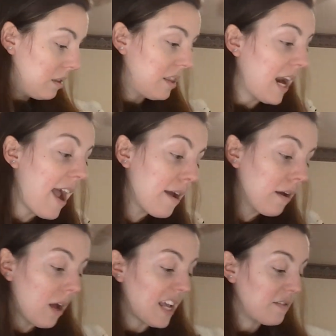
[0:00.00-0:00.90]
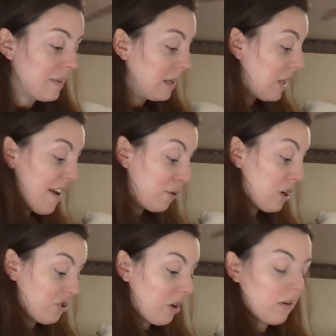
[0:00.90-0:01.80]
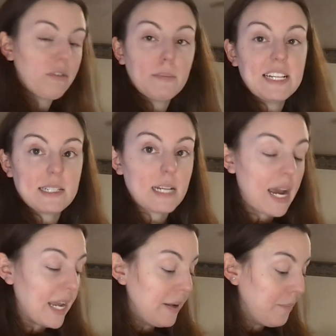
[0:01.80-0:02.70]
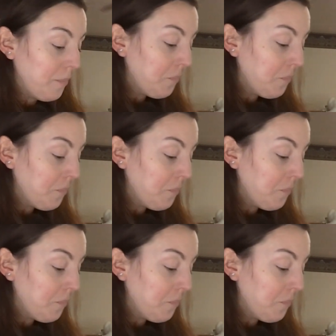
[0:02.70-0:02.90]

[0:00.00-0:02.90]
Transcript: that has been a lifelong struggle for me is diet.